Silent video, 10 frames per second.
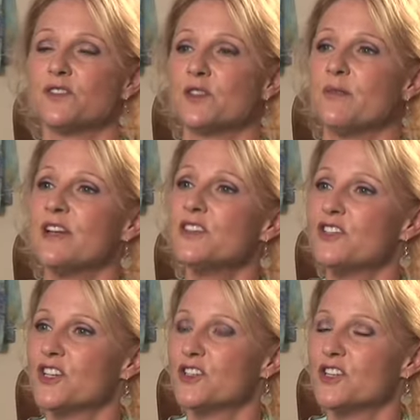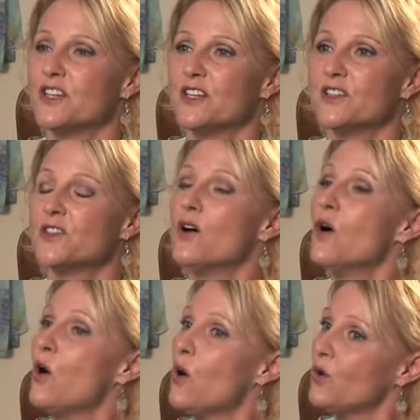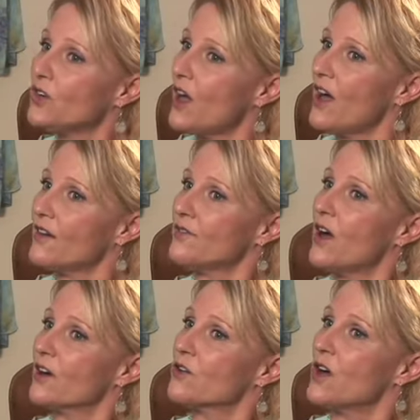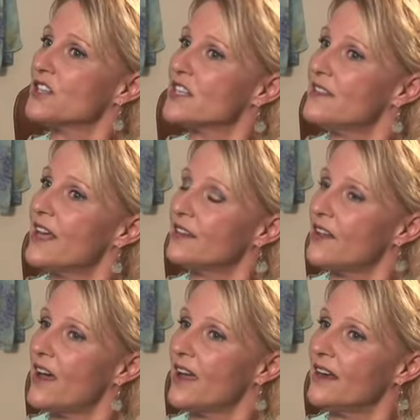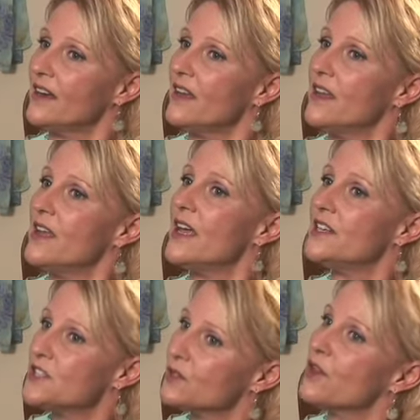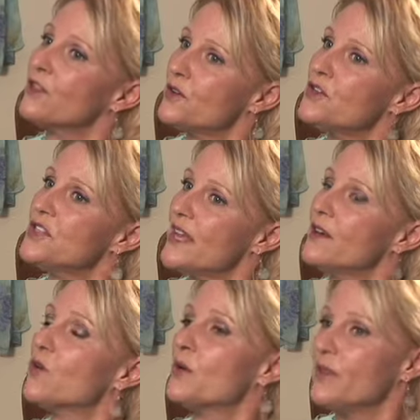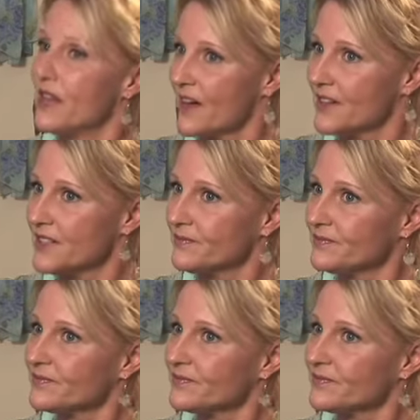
So my suggestion is hold off on crossing that line until the third date or beyond.